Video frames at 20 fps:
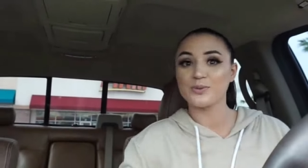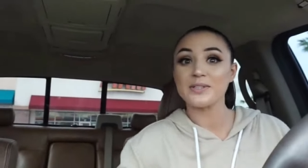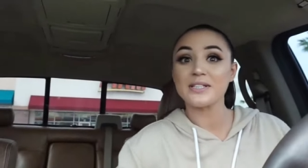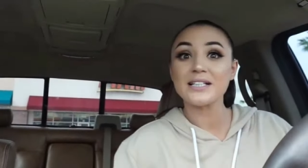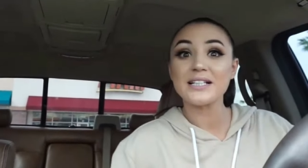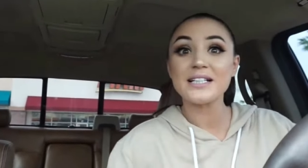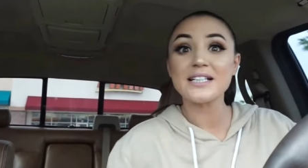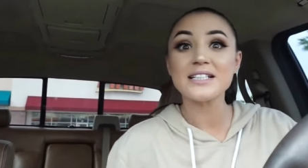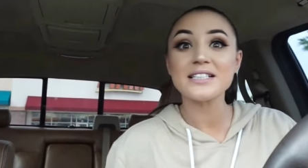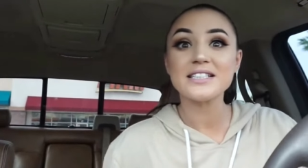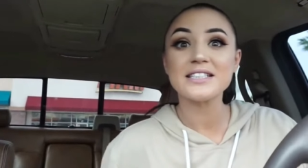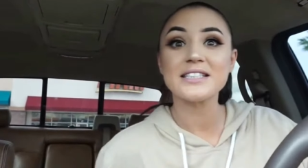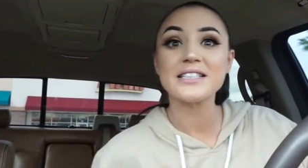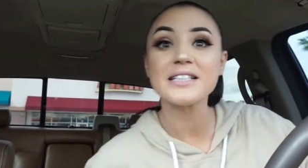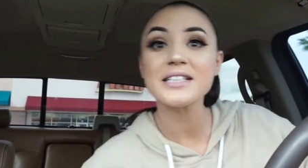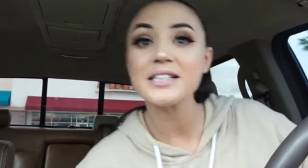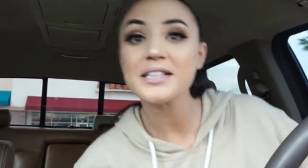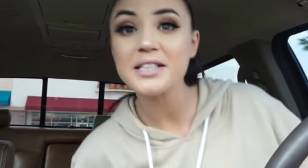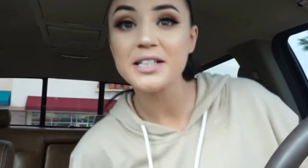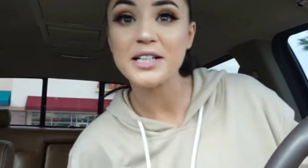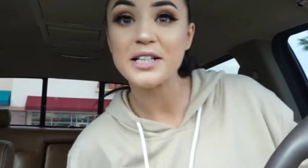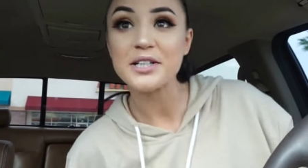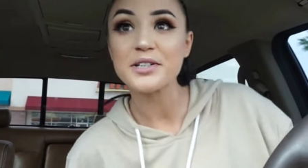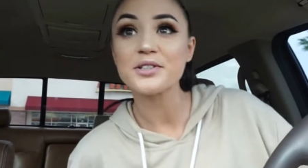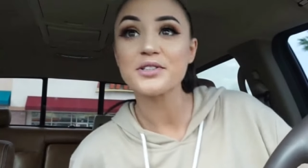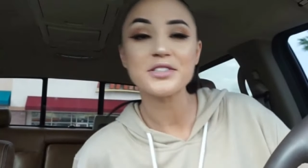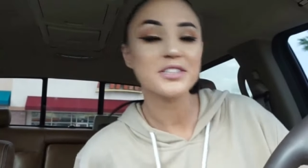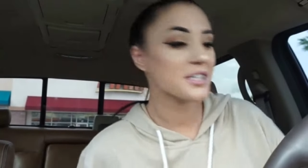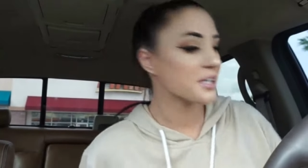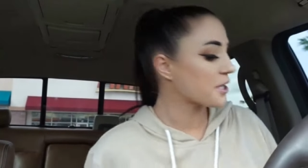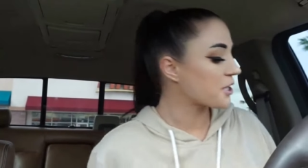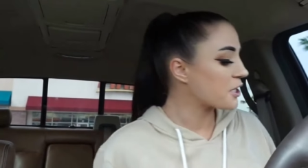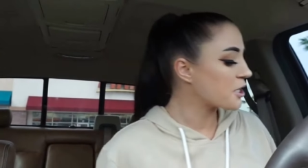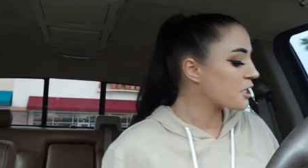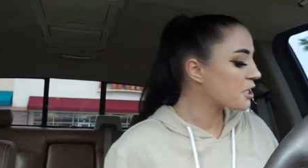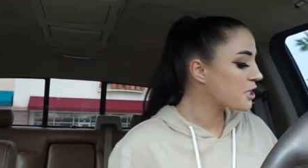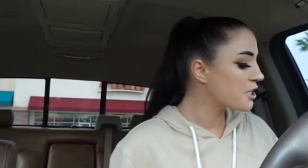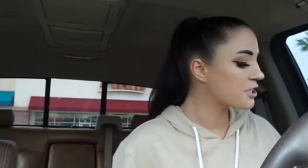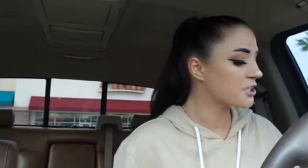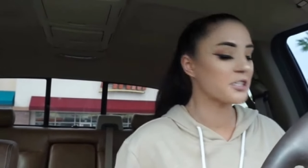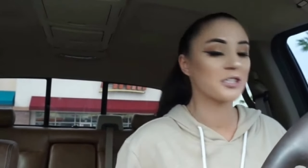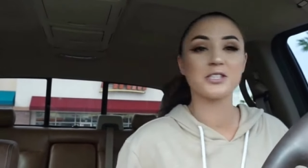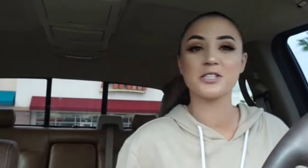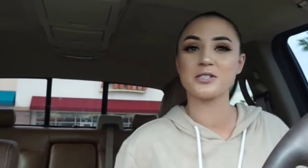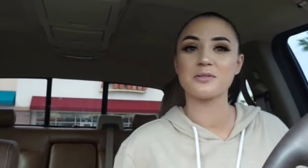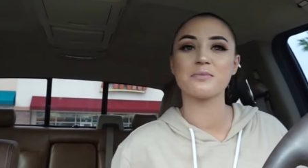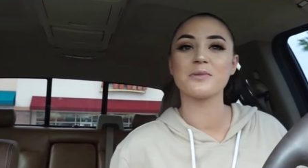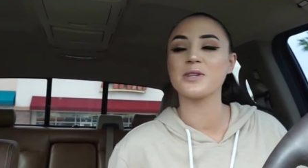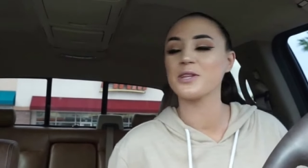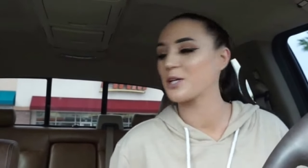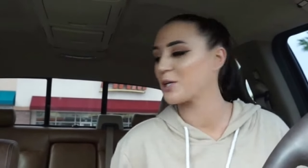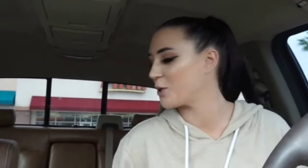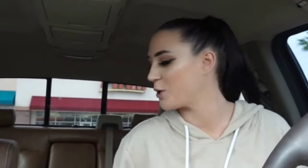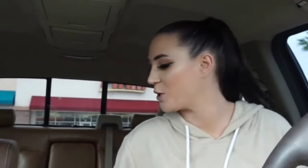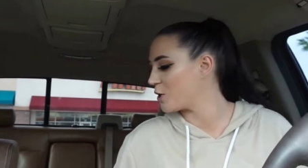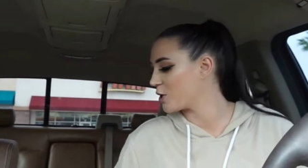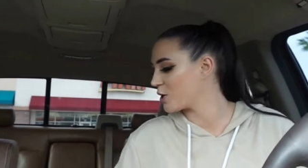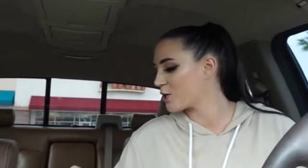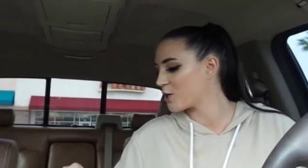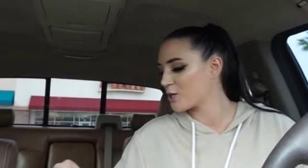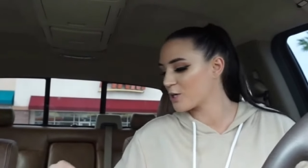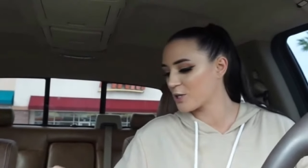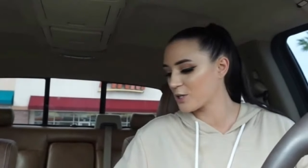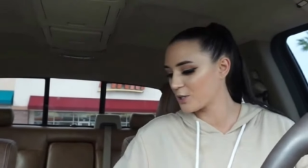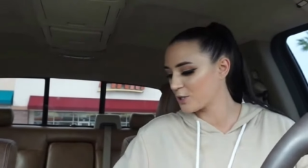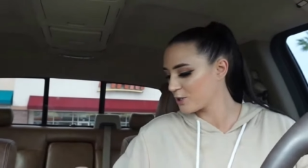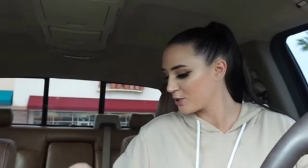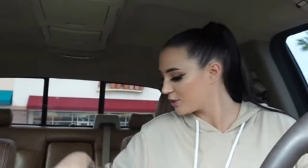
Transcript: you wanna go and see the candles guys? I'm in the car.